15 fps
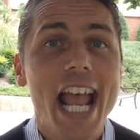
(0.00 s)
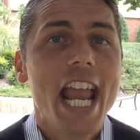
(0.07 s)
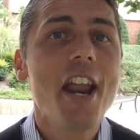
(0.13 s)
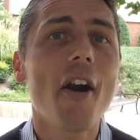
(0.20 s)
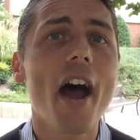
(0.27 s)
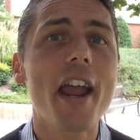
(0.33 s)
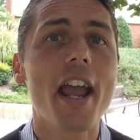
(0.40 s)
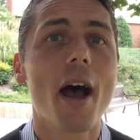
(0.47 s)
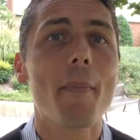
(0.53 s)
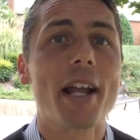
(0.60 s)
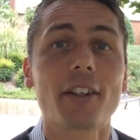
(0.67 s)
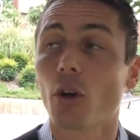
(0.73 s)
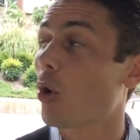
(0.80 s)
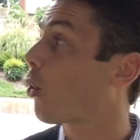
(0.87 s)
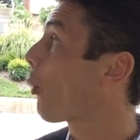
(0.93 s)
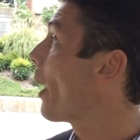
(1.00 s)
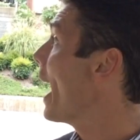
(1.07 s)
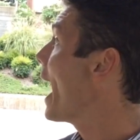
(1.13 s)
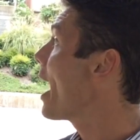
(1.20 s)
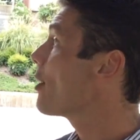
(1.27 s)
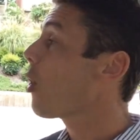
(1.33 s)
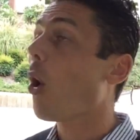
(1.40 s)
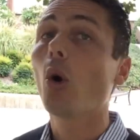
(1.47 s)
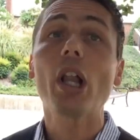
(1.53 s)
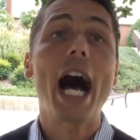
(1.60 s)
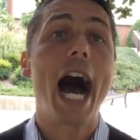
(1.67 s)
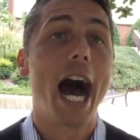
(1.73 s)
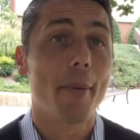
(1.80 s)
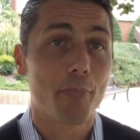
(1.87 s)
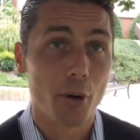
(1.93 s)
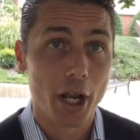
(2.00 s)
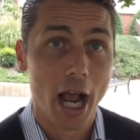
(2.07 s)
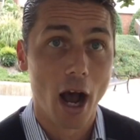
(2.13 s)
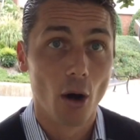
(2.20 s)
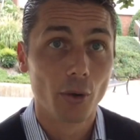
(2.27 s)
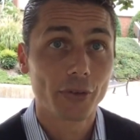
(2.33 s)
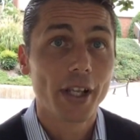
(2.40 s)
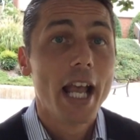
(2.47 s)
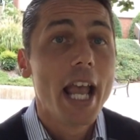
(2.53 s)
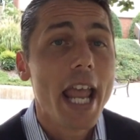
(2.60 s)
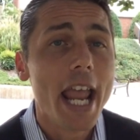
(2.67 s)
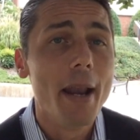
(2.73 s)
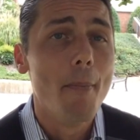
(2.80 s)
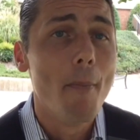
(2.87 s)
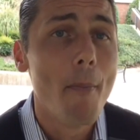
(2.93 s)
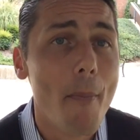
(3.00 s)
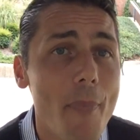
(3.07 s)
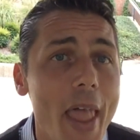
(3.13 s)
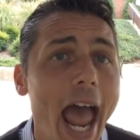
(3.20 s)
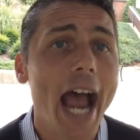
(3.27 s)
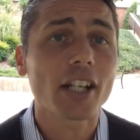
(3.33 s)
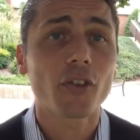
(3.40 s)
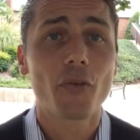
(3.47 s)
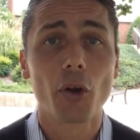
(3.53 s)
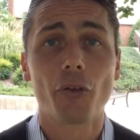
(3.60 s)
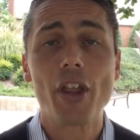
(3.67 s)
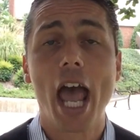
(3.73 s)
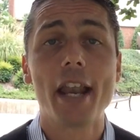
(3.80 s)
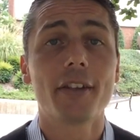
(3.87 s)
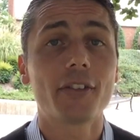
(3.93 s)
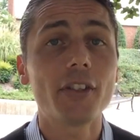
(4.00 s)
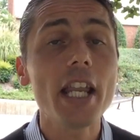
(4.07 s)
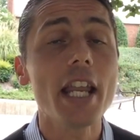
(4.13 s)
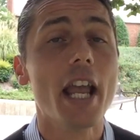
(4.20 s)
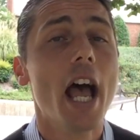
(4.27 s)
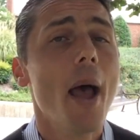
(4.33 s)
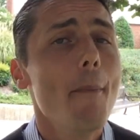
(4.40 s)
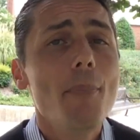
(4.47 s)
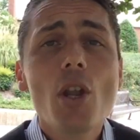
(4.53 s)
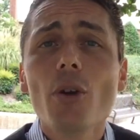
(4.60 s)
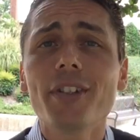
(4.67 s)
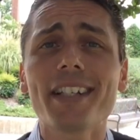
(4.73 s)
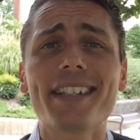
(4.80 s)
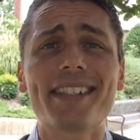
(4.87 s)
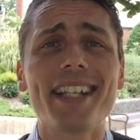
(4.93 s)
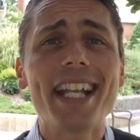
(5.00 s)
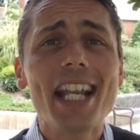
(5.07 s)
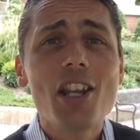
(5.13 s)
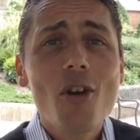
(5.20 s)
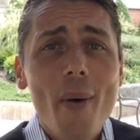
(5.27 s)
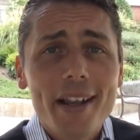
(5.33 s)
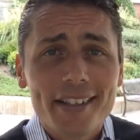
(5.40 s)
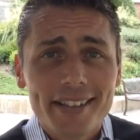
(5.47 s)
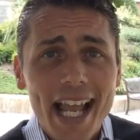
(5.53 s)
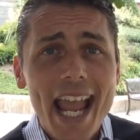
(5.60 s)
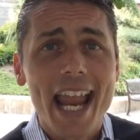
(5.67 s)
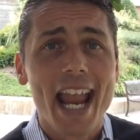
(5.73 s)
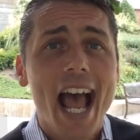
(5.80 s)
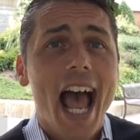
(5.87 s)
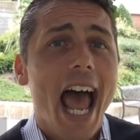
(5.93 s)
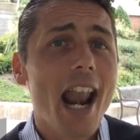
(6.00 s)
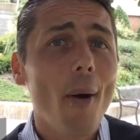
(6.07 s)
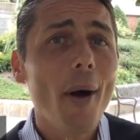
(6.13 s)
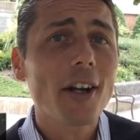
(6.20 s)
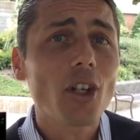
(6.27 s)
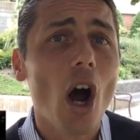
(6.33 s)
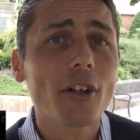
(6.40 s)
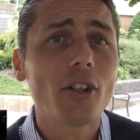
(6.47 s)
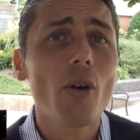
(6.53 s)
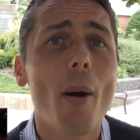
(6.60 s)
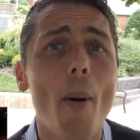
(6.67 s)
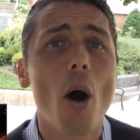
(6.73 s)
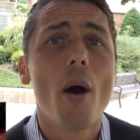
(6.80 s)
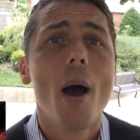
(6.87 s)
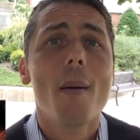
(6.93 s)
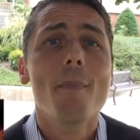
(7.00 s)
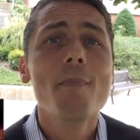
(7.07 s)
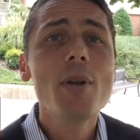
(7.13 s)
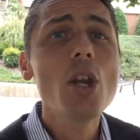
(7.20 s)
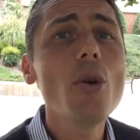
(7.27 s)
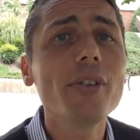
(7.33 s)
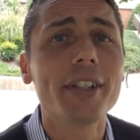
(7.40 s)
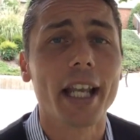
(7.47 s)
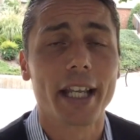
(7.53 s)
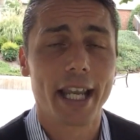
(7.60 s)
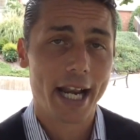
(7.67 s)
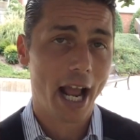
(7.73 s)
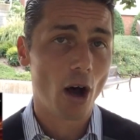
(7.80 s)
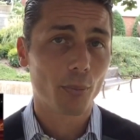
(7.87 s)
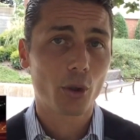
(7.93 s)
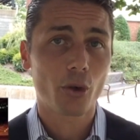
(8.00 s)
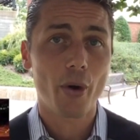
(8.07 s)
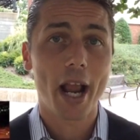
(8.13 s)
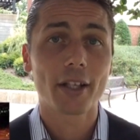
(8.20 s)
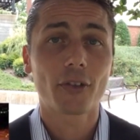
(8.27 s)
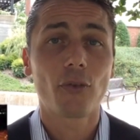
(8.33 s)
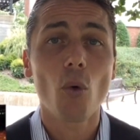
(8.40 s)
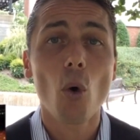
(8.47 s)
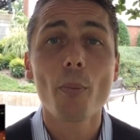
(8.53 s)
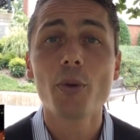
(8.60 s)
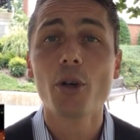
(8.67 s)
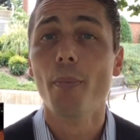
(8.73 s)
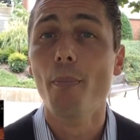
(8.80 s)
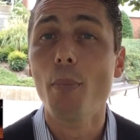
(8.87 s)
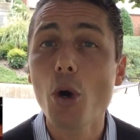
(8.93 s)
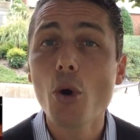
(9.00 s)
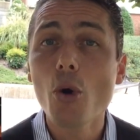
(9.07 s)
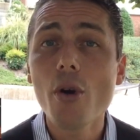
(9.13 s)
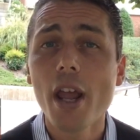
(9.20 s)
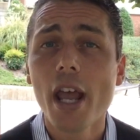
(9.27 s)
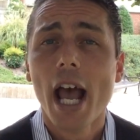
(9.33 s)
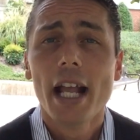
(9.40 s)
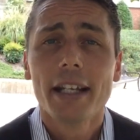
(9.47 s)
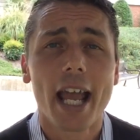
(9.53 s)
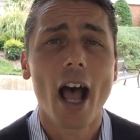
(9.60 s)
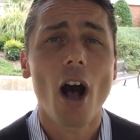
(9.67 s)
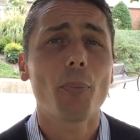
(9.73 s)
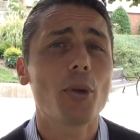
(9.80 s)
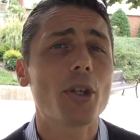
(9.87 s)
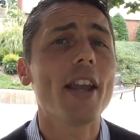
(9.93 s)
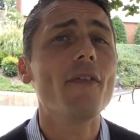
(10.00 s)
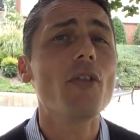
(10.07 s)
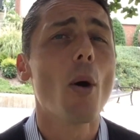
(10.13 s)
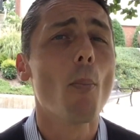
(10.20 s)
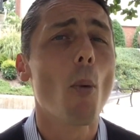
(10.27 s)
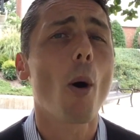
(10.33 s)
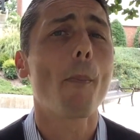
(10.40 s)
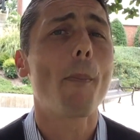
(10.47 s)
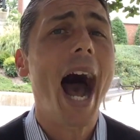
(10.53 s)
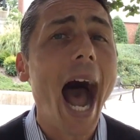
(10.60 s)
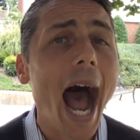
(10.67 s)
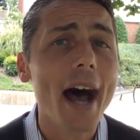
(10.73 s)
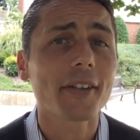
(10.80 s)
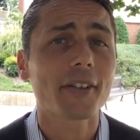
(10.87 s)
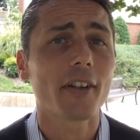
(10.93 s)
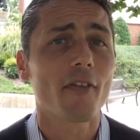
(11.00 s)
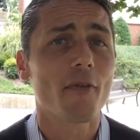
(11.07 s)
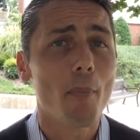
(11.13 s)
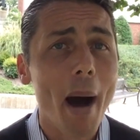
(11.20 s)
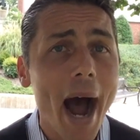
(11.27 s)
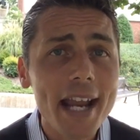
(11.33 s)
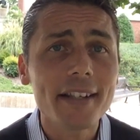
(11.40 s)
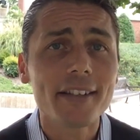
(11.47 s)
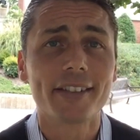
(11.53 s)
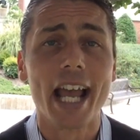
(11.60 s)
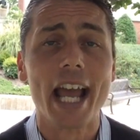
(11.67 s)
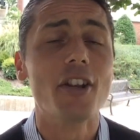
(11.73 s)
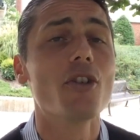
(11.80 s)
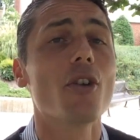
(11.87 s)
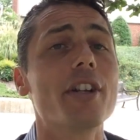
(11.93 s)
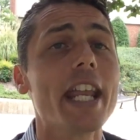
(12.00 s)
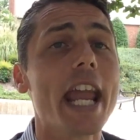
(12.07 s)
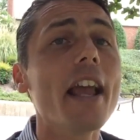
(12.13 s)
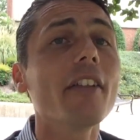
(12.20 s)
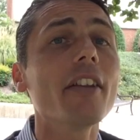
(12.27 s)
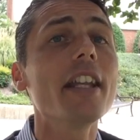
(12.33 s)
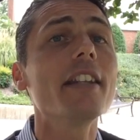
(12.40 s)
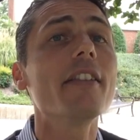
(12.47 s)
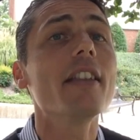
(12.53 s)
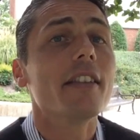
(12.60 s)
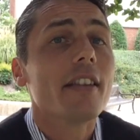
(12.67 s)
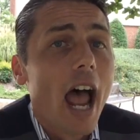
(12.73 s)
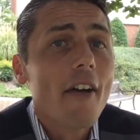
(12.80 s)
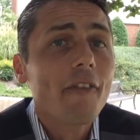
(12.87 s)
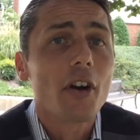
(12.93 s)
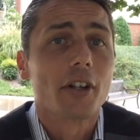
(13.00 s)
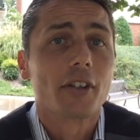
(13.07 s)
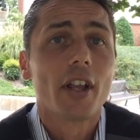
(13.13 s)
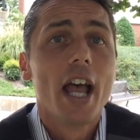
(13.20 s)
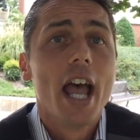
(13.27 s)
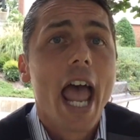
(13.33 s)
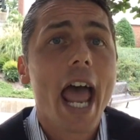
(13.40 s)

Here I am at the Grand Ole Opry House in Nashville, Tennessee, Music City, USA. And I want to talk to you about music can help transform your mood to help give you a more positive mindset in your daily efforts.